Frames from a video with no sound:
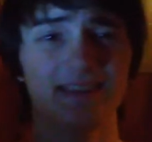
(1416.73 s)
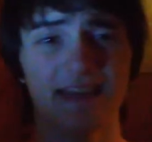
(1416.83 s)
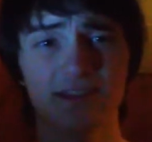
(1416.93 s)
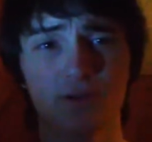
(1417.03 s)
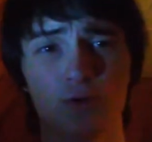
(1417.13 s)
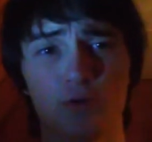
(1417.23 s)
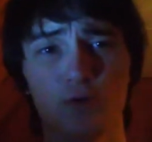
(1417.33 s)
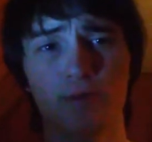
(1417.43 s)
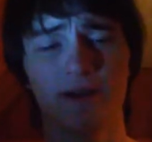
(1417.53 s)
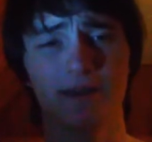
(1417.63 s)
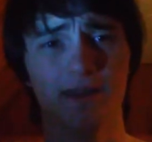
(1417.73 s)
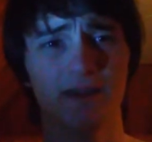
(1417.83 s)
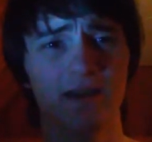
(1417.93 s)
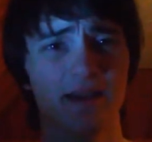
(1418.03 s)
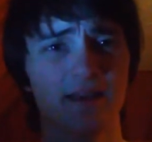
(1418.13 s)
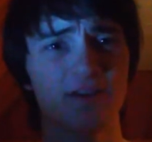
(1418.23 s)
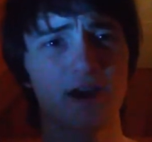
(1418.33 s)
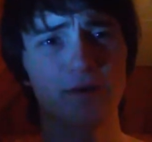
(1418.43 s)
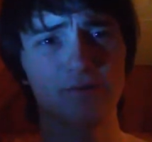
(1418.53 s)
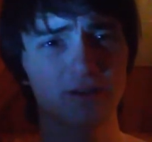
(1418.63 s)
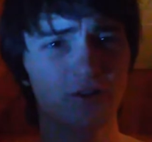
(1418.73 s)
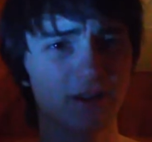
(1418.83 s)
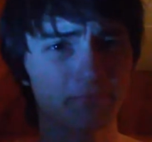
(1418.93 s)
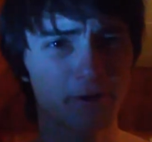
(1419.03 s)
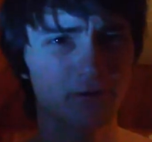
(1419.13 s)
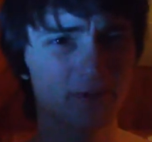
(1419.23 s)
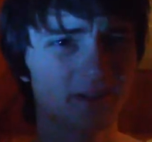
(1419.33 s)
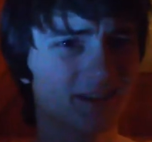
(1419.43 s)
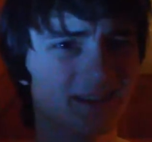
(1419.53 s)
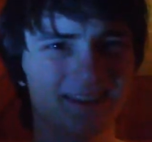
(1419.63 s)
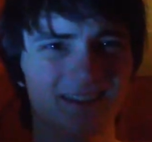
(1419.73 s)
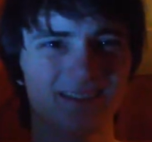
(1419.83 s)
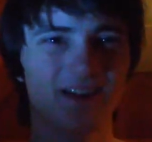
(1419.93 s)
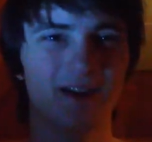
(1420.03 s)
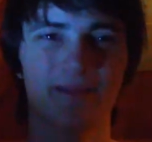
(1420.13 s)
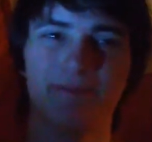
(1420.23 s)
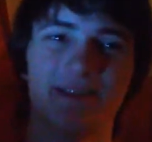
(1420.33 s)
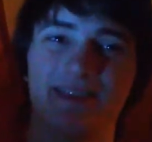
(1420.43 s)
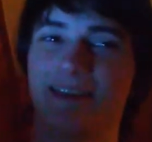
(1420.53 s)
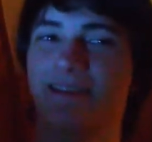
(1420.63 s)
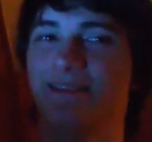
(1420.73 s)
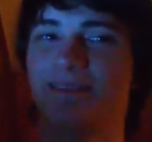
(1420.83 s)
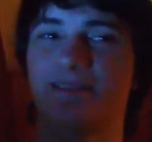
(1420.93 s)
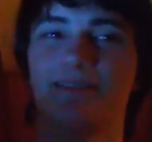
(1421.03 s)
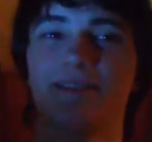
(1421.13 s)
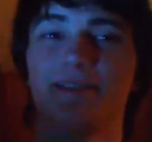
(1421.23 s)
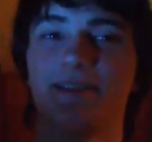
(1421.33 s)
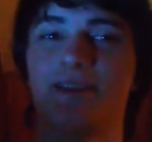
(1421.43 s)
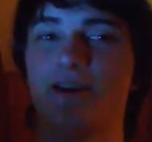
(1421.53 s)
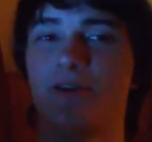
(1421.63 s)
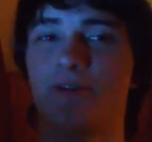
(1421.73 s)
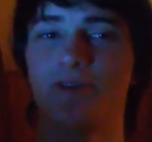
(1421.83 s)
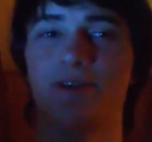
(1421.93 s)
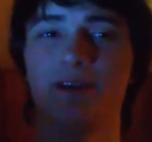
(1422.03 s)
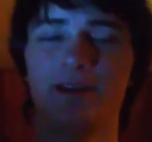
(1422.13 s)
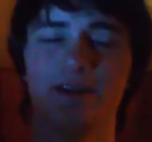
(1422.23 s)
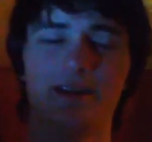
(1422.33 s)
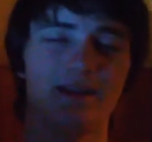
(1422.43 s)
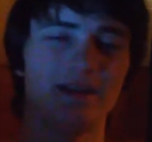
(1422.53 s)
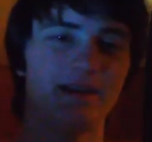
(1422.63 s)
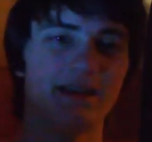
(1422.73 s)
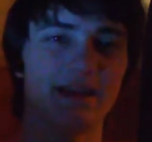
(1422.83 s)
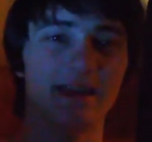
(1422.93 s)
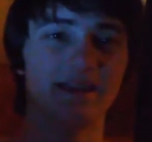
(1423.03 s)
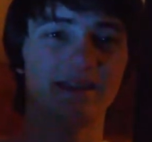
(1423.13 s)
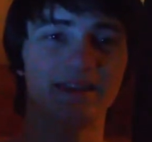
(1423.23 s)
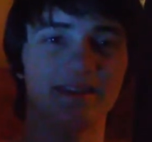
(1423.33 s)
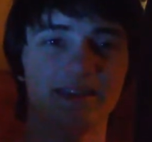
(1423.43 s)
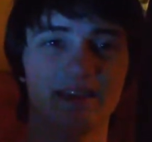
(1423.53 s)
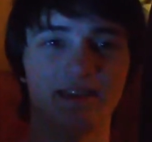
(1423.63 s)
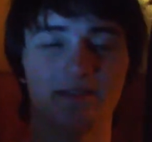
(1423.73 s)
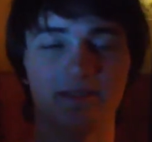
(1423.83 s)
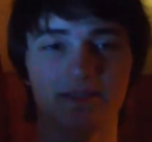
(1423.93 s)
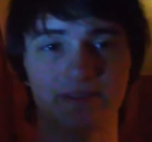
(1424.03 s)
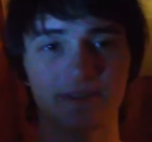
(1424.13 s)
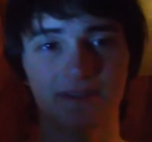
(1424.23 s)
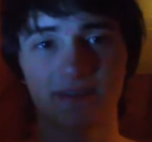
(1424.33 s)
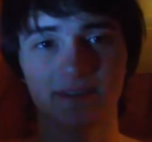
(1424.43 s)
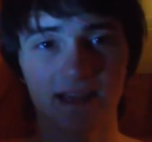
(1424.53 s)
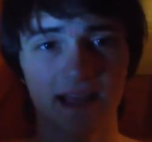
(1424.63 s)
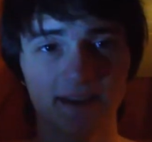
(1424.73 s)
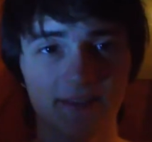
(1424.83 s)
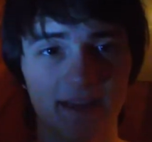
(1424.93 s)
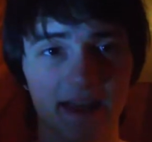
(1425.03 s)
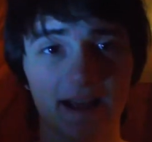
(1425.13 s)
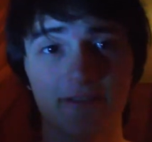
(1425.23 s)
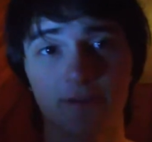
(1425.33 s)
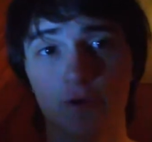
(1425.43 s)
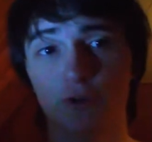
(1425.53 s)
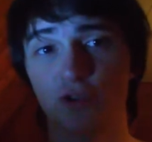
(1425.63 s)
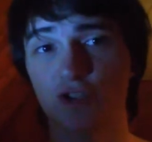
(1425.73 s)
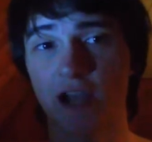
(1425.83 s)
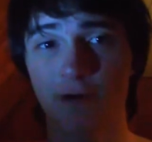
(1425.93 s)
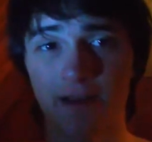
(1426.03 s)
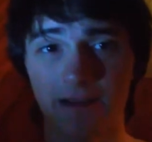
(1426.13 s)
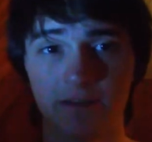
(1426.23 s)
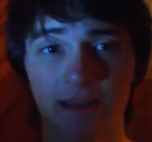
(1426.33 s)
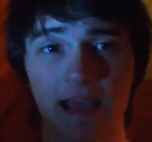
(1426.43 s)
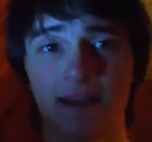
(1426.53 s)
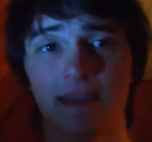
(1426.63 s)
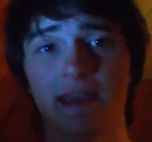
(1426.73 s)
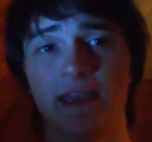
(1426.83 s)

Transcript: that's cool, but, you know, I really don't like metal music. It's just not my thing, you know? And he, like, decided that I've killed his child after that.